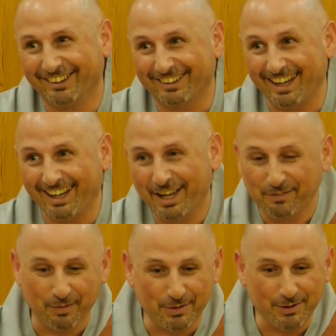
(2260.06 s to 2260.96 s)
okay
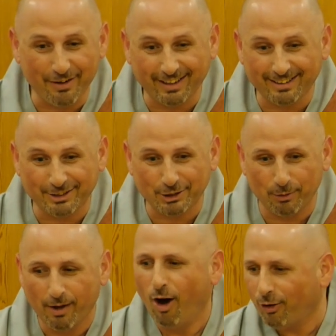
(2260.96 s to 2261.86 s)
maybe you are in the
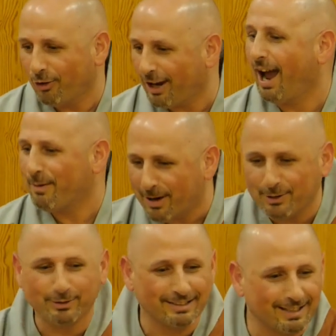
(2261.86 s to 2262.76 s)
shop okay okay i buy
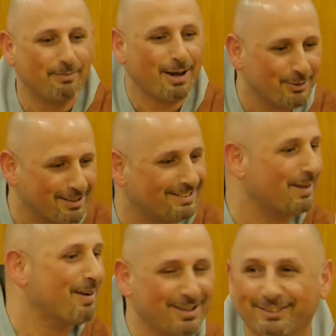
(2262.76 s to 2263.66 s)
you this i buy you this
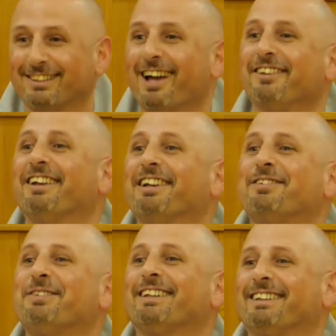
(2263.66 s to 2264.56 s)
i buy you this then
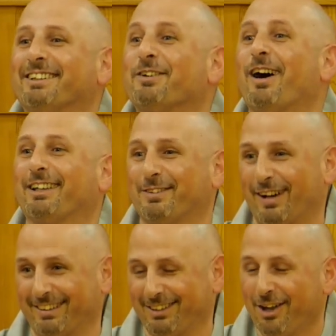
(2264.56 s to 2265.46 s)
everybody quiet
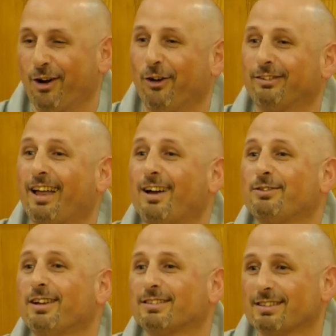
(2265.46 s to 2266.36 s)
quiet or
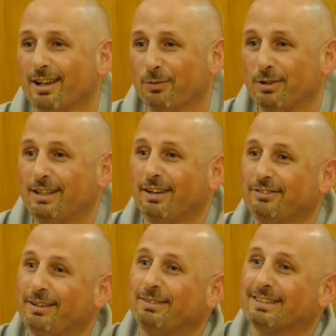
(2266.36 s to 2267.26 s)
nowadays, we
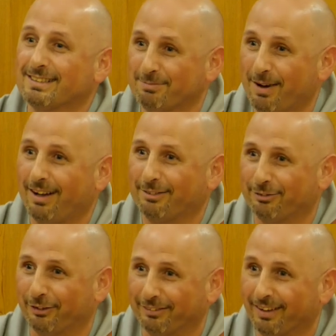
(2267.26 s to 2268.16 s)
give them the
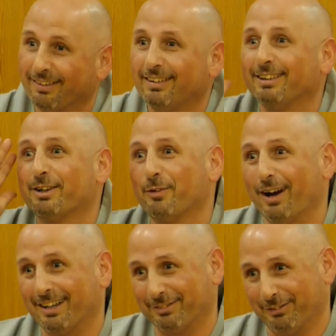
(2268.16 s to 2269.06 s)
smartphone, then
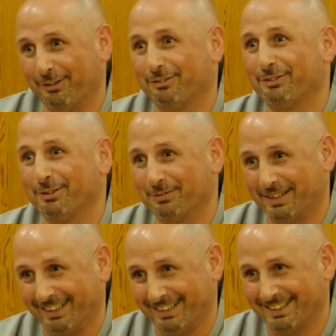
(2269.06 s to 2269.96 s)
quiet for a few
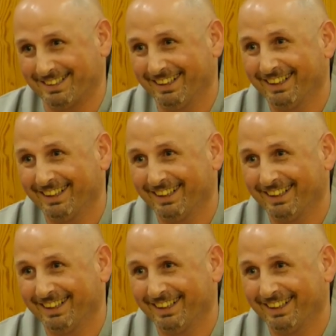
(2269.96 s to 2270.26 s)
minutes.